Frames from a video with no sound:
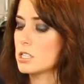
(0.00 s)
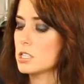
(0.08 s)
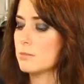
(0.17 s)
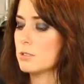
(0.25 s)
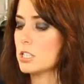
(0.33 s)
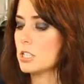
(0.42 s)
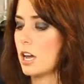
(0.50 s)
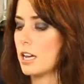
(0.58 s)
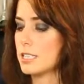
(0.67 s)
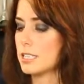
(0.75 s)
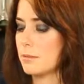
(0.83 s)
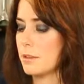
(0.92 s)
so I'm just
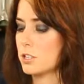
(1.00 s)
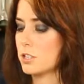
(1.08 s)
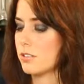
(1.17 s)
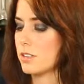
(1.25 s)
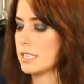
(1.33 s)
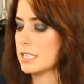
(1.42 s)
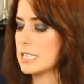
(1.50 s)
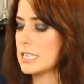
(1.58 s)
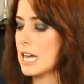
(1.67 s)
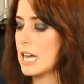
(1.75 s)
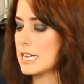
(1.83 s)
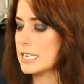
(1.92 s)
tossing to make sure everything's
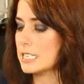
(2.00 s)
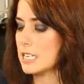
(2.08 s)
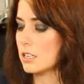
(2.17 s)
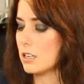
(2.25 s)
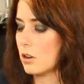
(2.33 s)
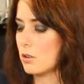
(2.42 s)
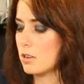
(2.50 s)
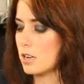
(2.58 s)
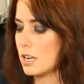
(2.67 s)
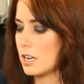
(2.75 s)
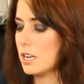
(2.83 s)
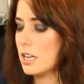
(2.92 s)
nice and
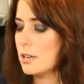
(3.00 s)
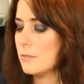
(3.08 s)
coated,